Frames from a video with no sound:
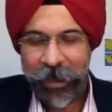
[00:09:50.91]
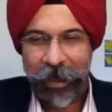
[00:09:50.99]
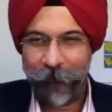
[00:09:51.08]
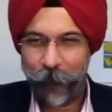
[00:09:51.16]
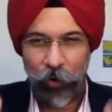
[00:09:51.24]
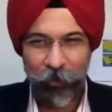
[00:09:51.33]

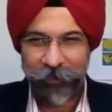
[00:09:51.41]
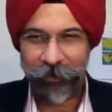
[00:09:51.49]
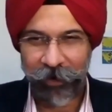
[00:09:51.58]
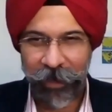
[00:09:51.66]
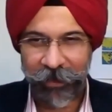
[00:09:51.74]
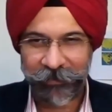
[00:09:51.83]
I've broken
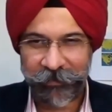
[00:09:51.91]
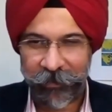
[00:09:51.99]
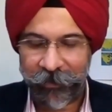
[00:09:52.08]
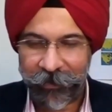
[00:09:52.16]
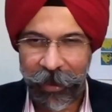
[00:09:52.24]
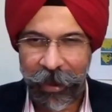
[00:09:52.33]
the glass
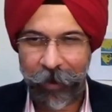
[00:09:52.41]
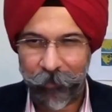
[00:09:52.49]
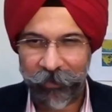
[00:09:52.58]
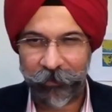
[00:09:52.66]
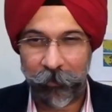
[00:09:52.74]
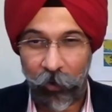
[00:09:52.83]
ceiling. I'm
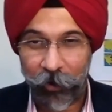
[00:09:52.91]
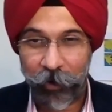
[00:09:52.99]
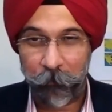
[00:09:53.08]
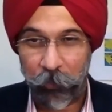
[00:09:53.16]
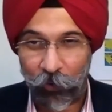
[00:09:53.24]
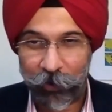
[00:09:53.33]
at the, on
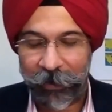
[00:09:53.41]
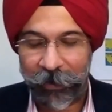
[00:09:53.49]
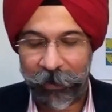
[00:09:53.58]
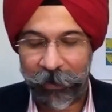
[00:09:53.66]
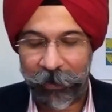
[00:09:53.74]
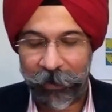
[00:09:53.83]
a board
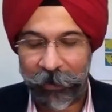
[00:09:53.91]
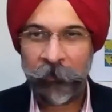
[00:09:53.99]
level.